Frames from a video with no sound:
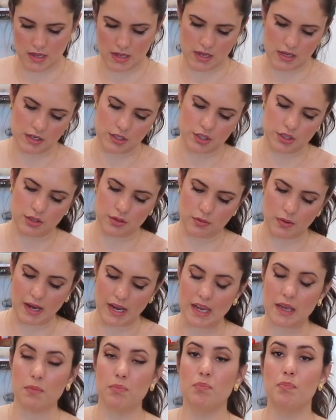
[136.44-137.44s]
into
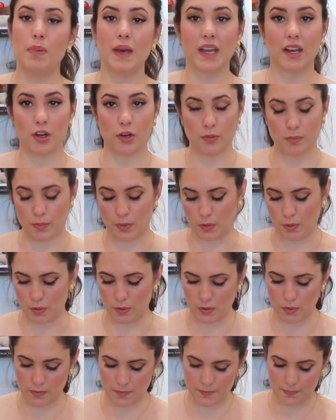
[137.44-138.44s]
a bigger
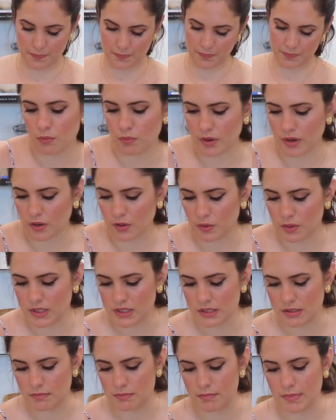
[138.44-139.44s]
bowl. We are
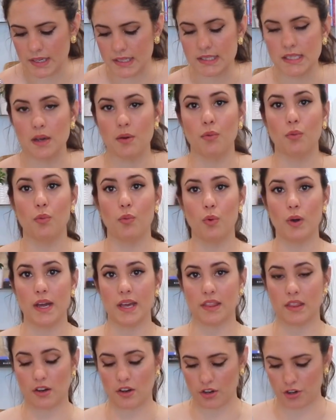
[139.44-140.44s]
going to mix it
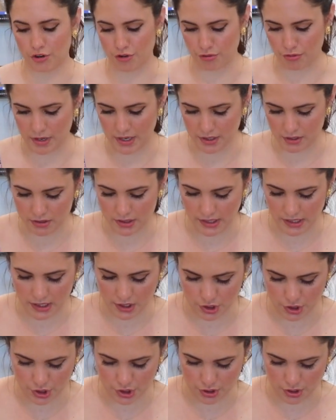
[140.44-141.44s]
with our
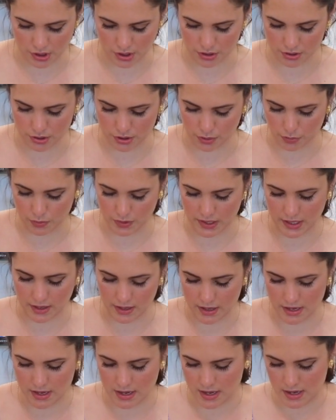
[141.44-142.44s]
granulated sugar. So you want
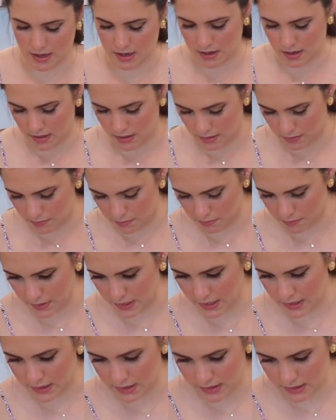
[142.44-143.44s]
to
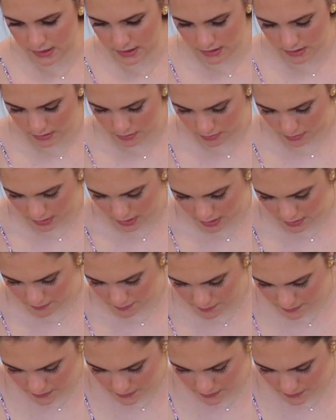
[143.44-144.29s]
mix, wait,